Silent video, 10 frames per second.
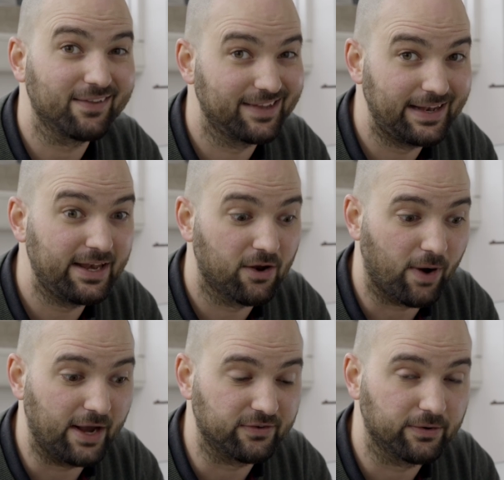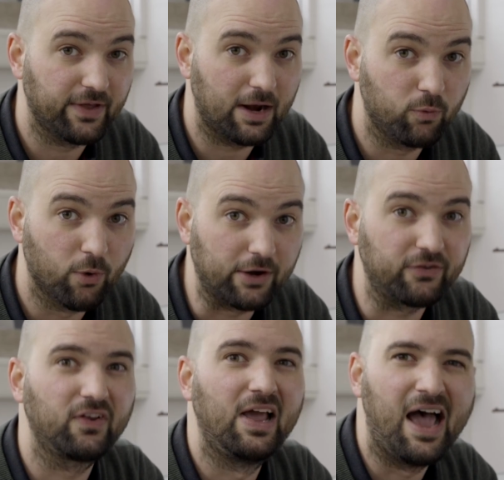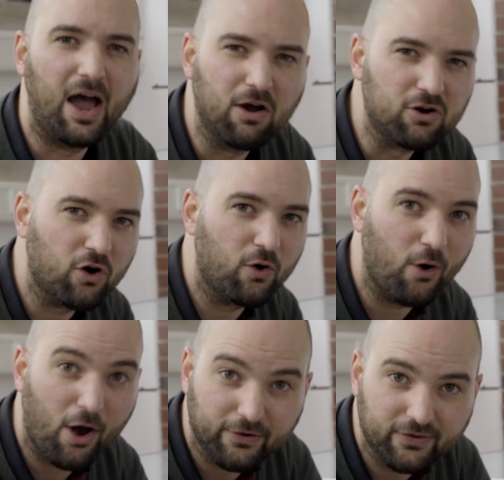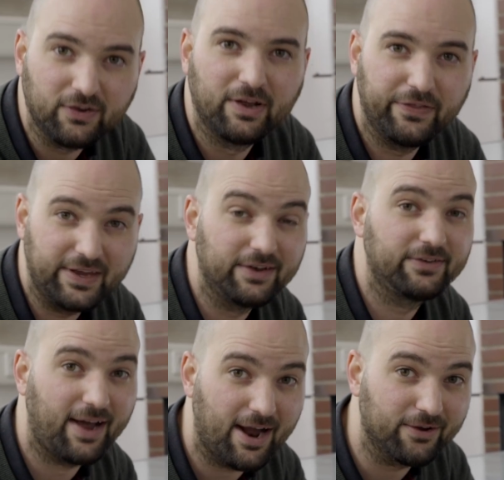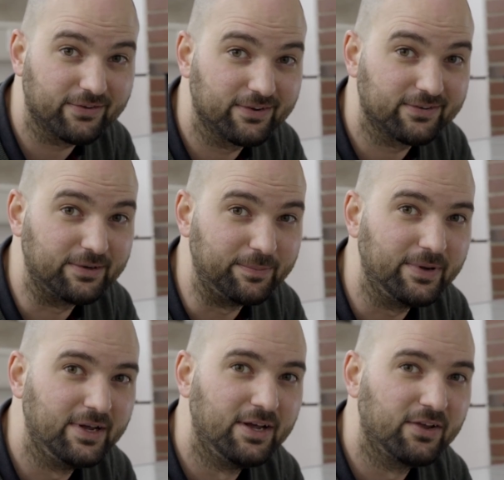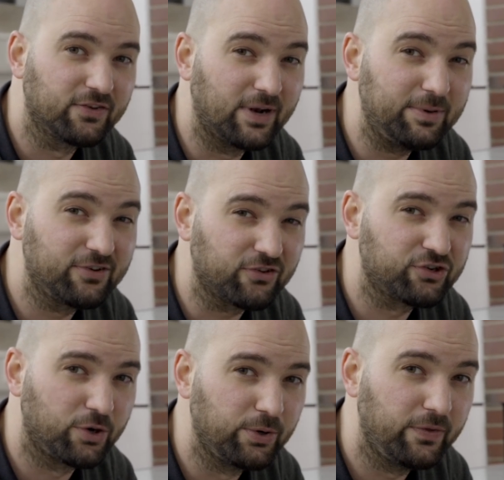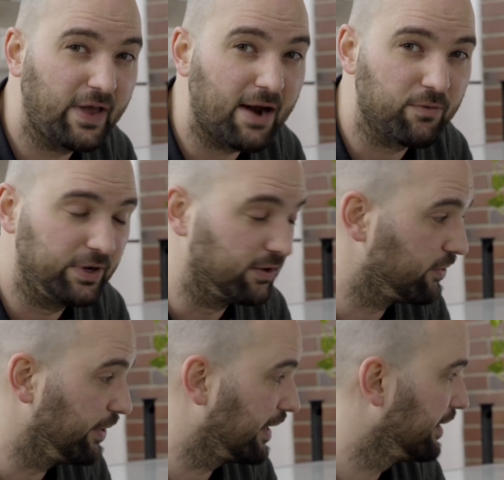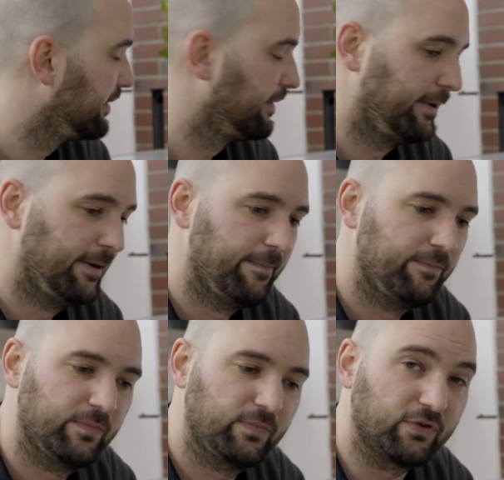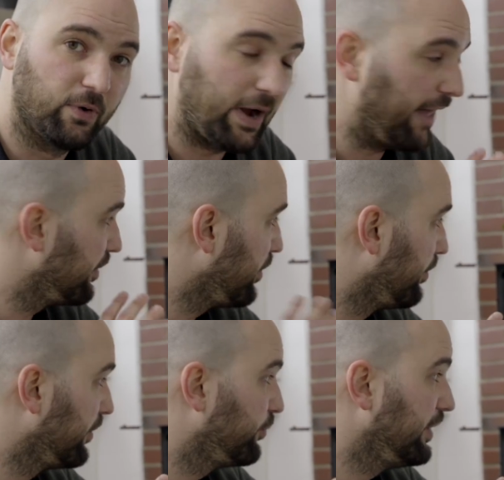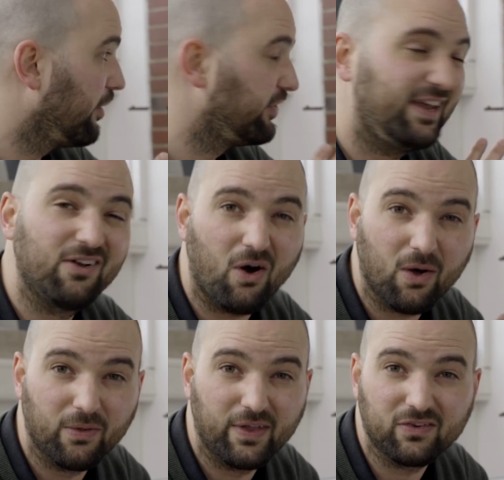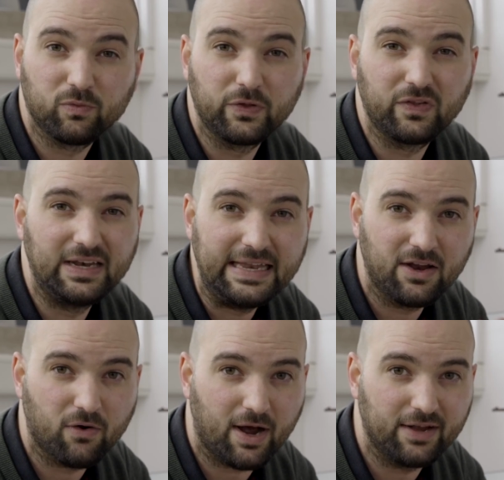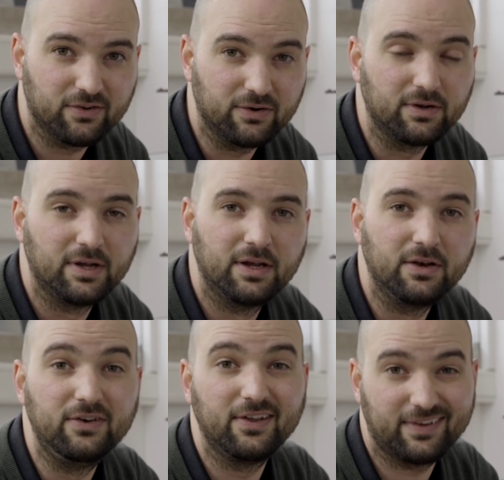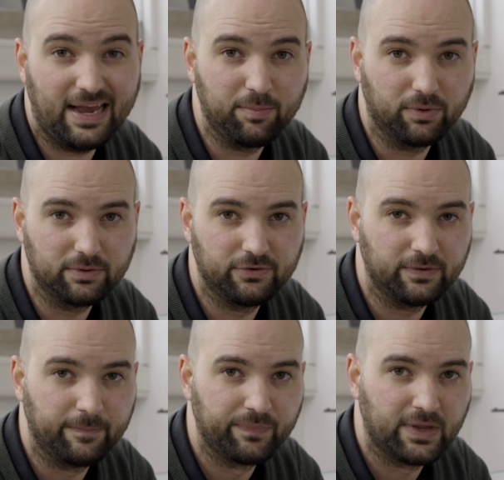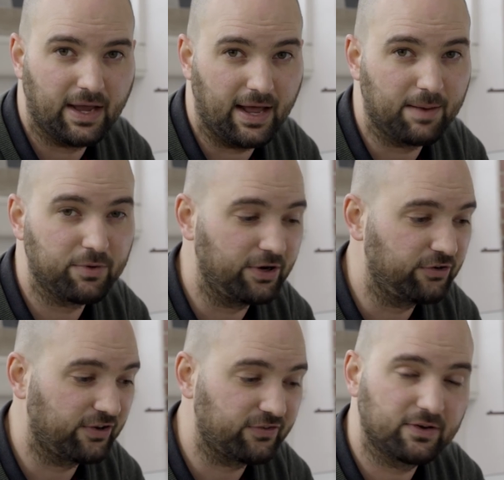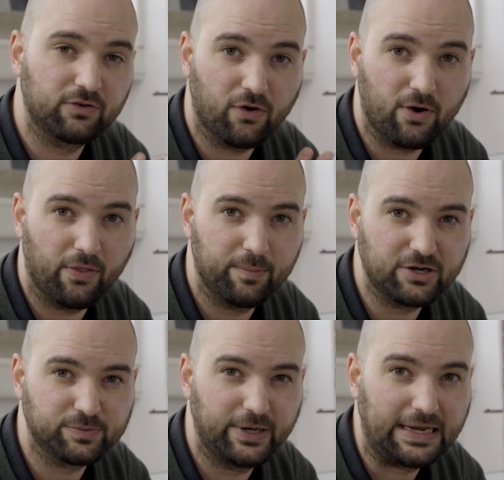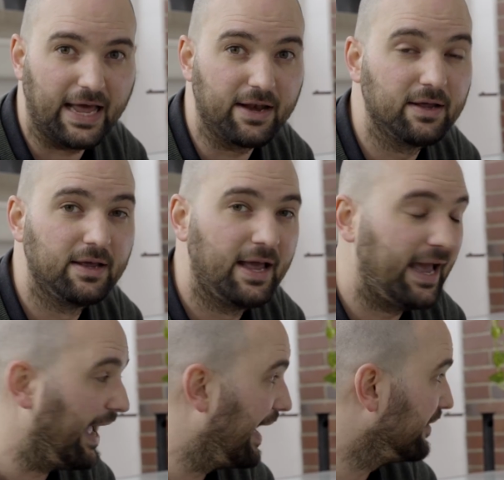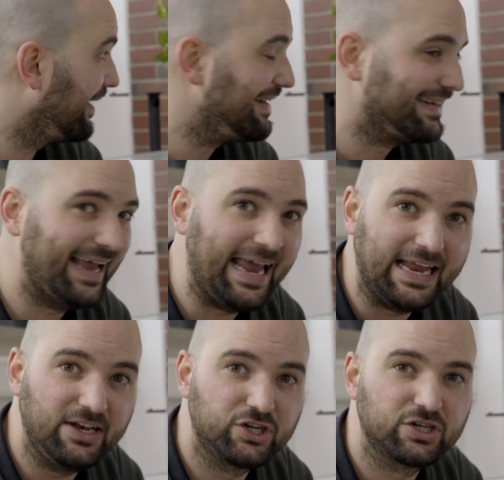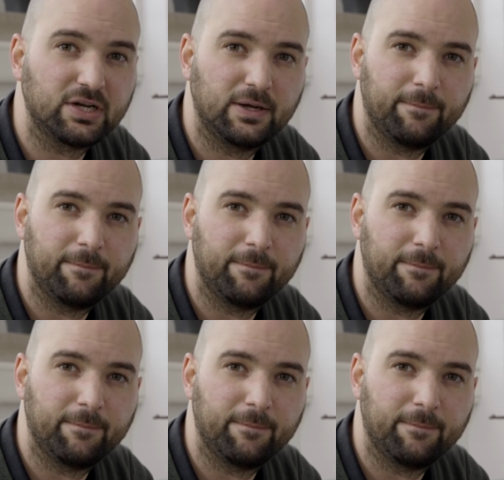is the linearizer that works across the entire system. So let me just show you that real quick. So at the moment, we did all of this with the linearizer disabled, and I'm gonna just turn on the measurement again and engage